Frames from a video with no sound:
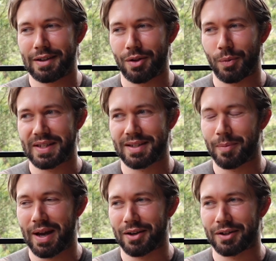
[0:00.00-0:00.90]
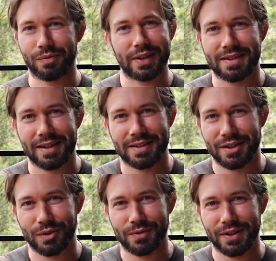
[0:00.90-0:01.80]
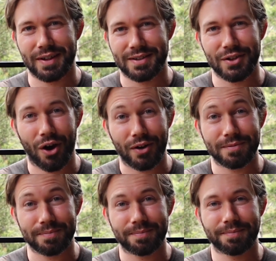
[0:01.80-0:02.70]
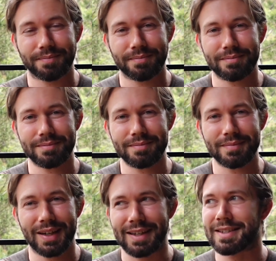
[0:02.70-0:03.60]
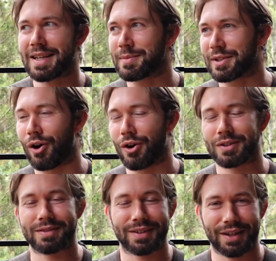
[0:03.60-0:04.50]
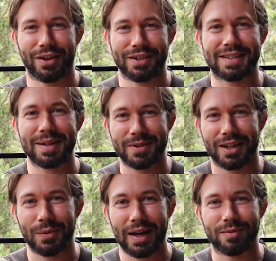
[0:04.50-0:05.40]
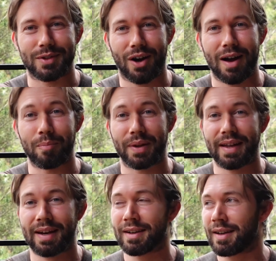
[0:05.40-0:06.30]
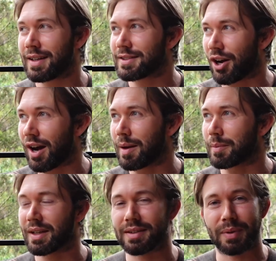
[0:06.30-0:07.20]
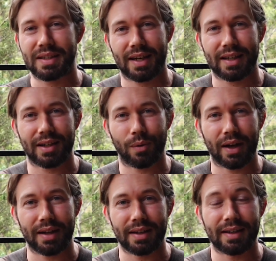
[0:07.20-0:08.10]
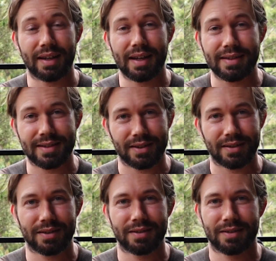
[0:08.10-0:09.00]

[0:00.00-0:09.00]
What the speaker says: that we somehow convince ourselves that it's not. It seems long, it seems like we have time, but that time can be taken away in an instant.